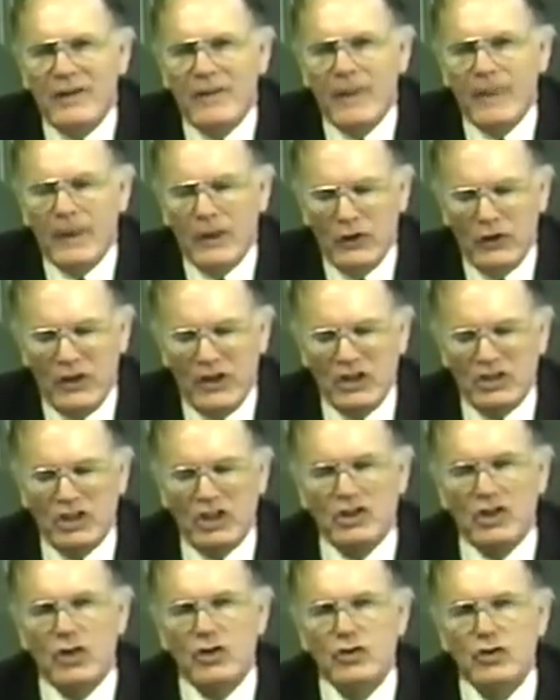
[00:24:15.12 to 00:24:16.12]
This is
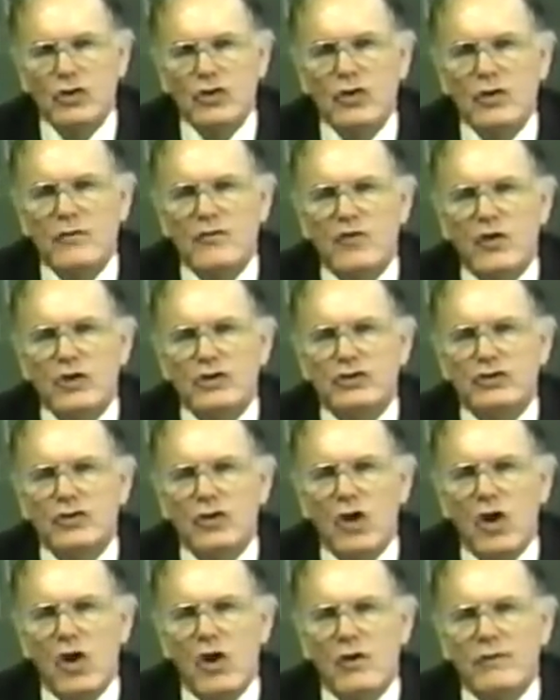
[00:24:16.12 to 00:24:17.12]
a universal
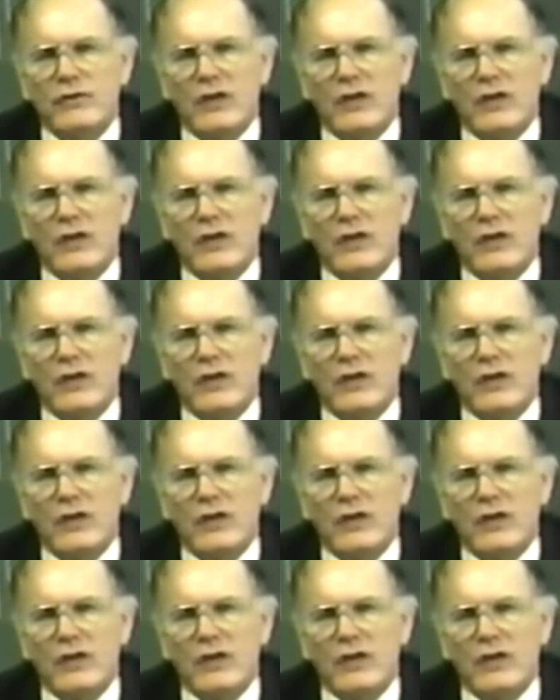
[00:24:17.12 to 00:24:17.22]
law of